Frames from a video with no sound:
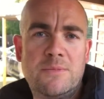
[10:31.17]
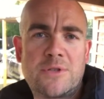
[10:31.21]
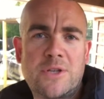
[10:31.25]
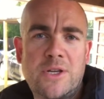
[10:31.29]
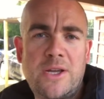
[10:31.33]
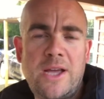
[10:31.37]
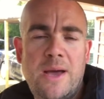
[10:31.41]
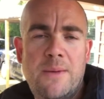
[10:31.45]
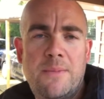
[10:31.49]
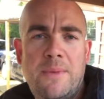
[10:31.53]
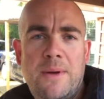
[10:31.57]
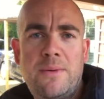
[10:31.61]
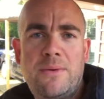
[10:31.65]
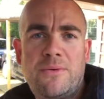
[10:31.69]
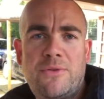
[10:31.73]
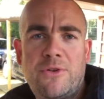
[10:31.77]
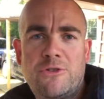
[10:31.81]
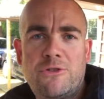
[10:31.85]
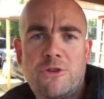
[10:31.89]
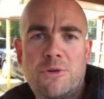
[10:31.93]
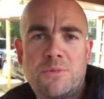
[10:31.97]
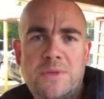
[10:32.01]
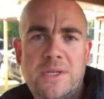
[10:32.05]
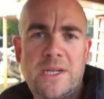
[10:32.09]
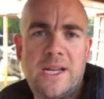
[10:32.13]
So yeah, maybe if I
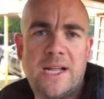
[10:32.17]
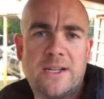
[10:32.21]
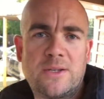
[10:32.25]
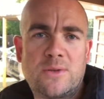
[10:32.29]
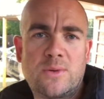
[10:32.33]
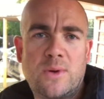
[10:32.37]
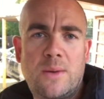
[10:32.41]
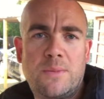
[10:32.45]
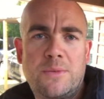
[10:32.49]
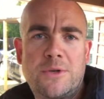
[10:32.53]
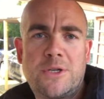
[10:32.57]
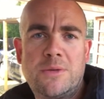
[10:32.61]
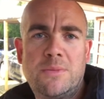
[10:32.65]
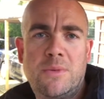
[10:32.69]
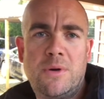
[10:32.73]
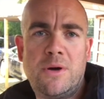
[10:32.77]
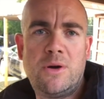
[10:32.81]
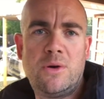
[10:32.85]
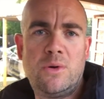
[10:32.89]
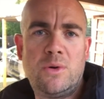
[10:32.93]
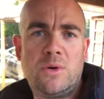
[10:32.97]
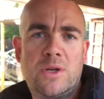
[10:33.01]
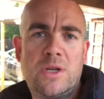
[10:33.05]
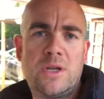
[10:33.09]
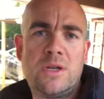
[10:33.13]
dropped it down to amateur
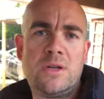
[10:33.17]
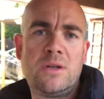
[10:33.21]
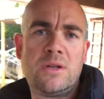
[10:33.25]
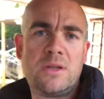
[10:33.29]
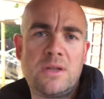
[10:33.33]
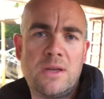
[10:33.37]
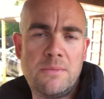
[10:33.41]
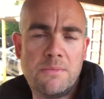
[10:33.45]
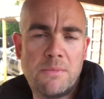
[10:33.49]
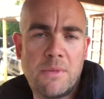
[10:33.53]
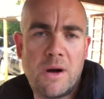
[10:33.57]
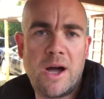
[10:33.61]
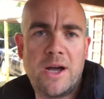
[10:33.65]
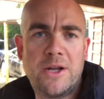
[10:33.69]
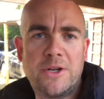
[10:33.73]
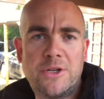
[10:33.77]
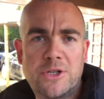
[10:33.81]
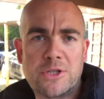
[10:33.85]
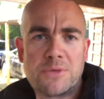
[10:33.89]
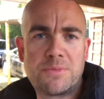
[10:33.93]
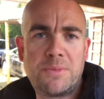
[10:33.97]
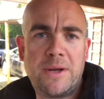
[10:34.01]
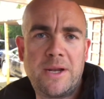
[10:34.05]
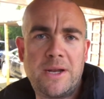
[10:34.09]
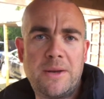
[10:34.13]
mode, it might have
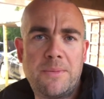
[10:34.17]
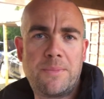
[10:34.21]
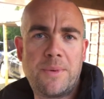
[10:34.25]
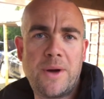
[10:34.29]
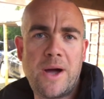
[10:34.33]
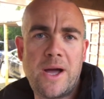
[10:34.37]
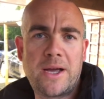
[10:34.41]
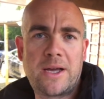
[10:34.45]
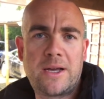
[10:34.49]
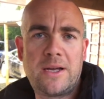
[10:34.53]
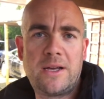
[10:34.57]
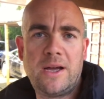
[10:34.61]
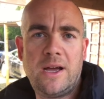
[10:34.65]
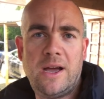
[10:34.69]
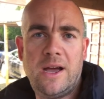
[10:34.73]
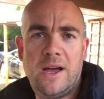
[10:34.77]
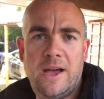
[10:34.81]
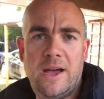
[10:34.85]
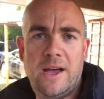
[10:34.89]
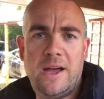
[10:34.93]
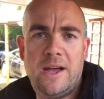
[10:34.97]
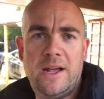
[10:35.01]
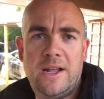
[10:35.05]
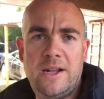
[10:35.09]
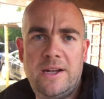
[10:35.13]
just made it back.
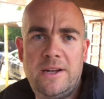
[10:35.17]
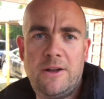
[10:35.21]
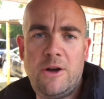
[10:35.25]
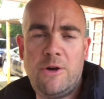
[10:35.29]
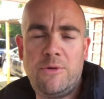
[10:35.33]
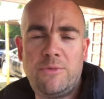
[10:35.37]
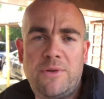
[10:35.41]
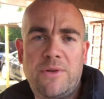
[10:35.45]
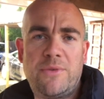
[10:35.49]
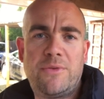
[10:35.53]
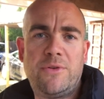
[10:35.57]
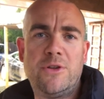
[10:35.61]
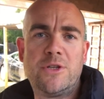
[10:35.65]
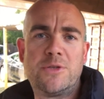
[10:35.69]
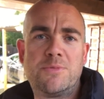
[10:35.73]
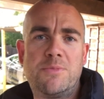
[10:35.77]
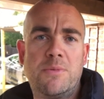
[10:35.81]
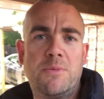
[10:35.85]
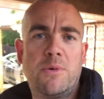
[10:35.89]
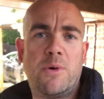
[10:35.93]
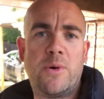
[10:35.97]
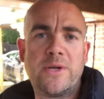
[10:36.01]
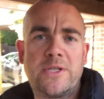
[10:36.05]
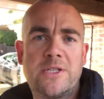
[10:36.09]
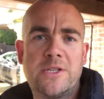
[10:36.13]
And hopefully, if I lose a
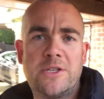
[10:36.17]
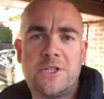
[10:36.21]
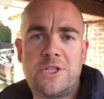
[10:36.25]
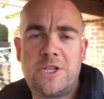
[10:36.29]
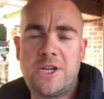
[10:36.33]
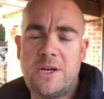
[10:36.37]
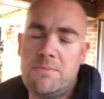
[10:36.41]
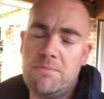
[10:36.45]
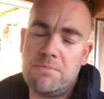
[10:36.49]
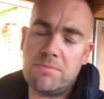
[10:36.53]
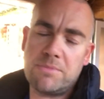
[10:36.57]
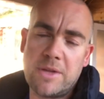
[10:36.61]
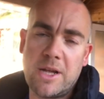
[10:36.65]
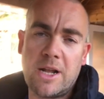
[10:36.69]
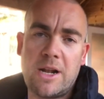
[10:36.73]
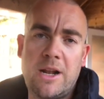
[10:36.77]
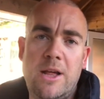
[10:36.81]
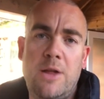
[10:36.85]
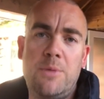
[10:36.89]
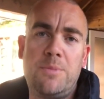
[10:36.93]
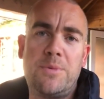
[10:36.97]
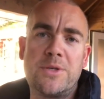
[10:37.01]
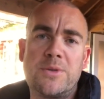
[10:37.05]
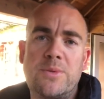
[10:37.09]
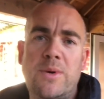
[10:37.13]
bit more weight at the gym, that'll
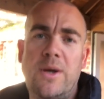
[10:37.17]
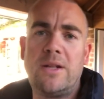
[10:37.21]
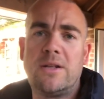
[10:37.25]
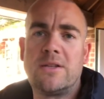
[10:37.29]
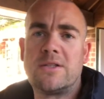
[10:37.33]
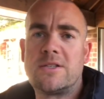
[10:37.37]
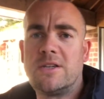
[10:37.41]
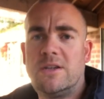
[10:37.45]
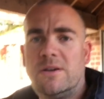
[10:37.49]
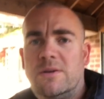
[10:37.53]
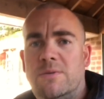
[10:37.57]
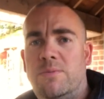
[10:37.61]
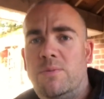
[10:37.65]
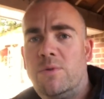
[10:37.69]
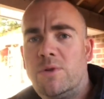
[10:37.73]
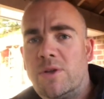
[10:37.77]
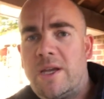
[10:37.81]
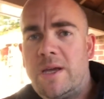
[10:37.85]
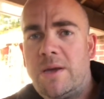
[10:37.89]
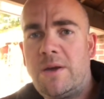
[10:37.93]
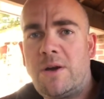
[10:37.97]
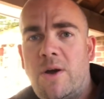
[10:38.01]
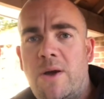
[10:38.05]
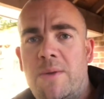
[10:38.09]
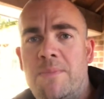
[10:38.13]
help as well. So we'll
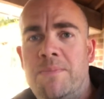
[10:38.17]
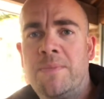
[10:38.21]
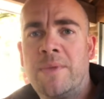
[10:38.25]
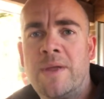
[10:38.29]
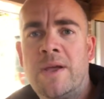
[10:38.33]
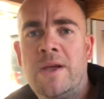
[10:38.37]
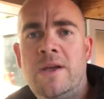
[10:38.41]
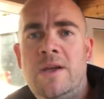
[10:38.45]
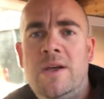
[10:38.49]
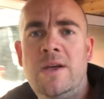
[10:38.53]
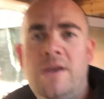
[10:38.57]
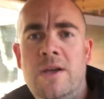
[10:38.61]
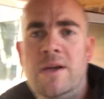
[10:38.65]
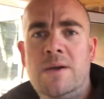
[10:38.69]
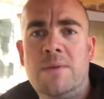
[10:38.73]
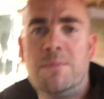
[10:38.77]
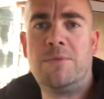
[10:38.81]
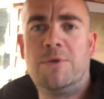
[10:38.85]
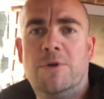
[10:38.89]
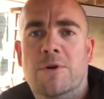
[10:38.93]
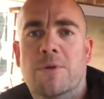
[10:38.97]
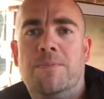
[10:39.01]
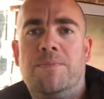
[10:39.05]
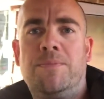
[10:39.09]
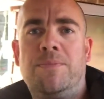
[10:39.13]
keep going.
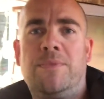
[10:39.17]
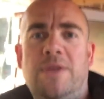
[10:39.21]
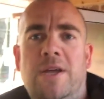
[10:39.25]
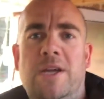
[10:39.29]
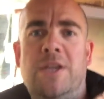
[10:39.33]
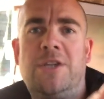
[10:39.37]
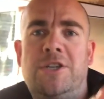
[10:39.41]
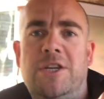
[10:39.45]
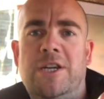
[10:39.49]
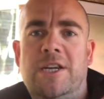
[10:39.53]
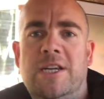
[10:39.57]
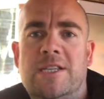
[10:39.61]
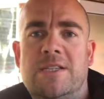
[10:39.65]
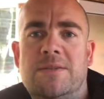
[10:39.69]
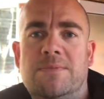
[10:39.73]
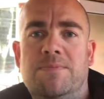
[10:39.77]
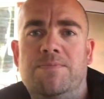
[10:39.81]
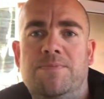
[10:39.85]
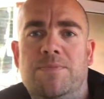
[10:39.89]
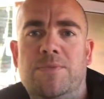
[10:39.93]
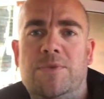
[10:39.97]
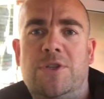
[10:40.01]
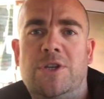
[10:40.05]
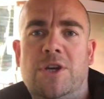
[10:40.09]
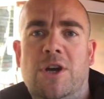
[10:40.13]
But there she is,
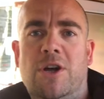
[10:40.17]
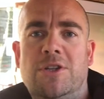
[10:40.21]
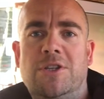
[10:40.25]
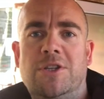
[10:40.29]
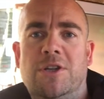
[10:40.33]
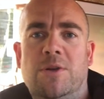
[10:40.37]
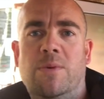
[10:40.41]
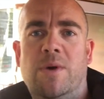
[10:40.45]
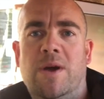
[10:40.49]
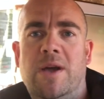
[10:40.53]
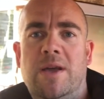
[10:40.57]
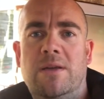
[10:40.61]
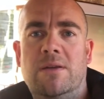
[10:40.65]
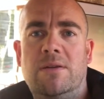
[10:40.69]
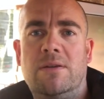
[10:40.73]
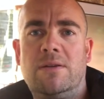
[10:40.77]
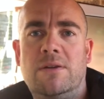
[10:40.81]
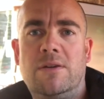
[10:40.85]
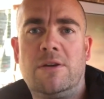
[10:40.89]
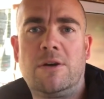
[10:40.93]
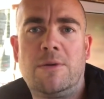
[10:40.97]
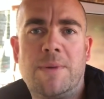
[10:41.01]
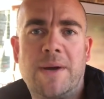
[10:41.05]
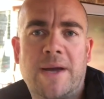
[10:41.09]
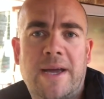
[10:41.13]
charging away.
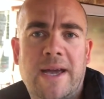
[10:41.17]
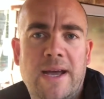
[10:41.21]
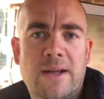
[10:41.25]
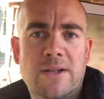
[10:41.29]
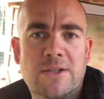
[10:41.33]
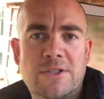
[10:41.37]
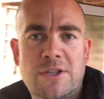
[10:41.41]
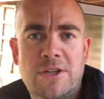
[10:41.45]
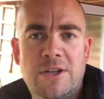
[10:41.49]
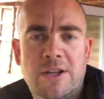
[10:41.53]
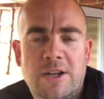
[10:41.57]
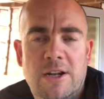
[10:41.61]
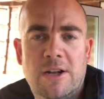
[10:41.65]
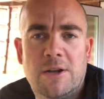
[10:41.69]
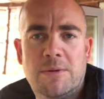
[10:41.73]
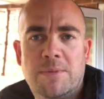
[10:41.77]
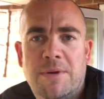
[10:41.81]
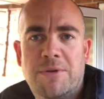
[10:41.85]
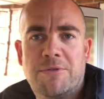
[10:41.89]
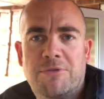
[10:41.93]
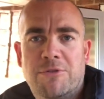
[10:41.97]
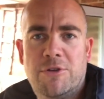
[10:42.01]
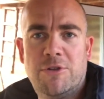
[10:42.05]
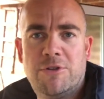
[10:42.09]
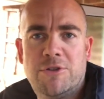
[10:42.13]
Go back out on it a little
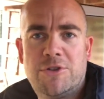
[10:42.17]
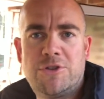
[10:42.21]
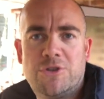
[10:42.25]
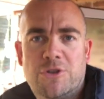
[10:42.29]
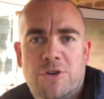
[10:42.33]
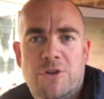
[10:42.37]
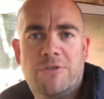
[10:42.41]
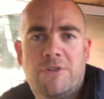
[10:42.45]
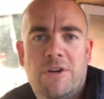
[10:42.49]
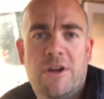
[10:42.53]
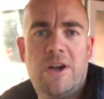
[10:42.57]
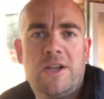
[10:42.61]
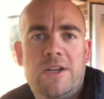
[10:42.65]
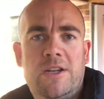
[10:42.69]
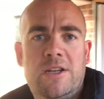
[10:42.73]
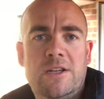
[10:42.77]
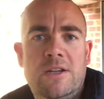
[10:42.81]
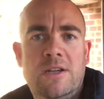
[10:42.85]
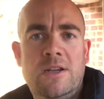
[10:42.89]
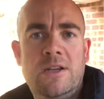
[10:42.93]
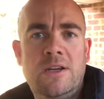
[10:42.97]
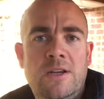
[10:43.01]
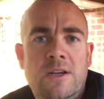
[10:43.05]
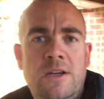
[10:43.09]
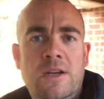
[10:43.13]
bit for another short ride,
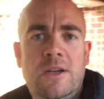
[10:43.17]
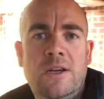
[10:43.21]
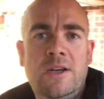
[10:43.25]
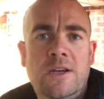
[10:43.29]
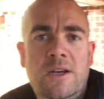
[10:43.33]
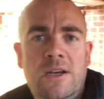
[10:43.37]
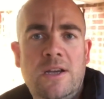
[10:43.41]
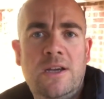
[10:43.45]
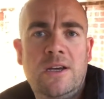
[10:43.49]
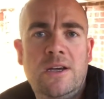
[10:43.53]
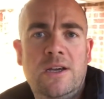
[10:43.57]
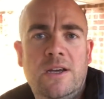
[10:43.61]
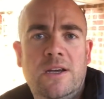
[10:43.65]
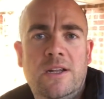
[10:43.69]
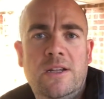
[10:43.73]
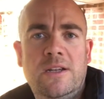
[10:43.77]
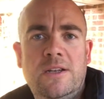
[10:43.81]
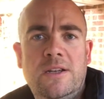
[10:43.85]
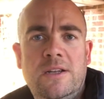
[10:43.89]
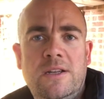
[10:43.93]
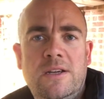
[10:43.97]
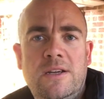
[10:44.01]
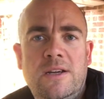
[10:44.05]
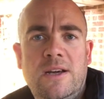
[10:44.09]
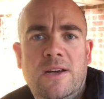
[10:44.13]

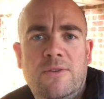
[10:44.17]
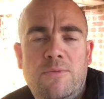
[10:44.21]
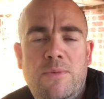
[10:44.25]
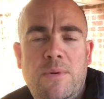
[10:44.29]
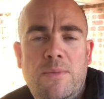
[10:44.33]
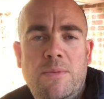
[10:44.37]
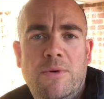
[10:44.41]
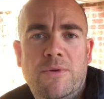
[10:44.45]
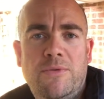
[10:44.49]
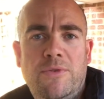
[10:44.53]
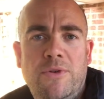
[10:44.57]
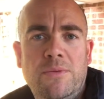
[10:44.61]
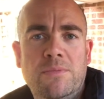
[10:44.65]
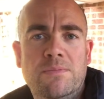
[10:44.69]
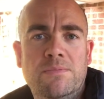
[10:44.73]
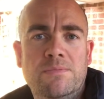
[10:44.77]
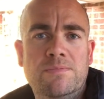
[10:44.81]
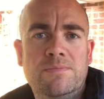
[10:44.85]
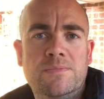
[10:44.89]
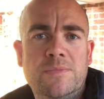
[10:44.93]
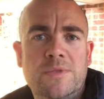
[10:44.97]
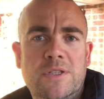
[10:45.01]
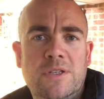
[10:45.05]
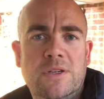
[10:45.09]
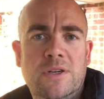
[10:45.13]
and have a bit more fun.
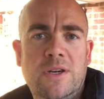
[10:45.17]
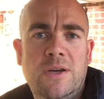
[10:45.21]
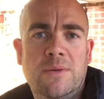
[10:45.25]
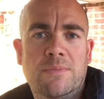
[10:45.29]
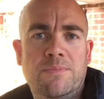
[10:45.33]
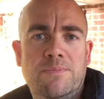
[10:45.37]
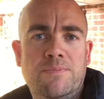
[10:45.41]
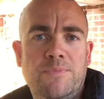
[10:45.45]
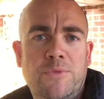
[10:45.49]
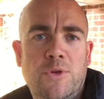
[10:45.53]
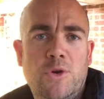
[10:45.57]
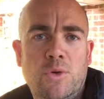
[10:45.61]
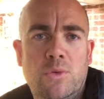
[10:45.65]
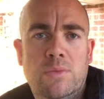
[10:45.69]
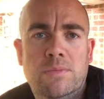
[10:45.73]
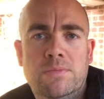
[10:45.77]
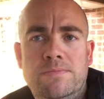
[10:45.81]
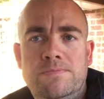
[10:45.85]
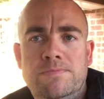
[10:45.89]
So yeah, cool.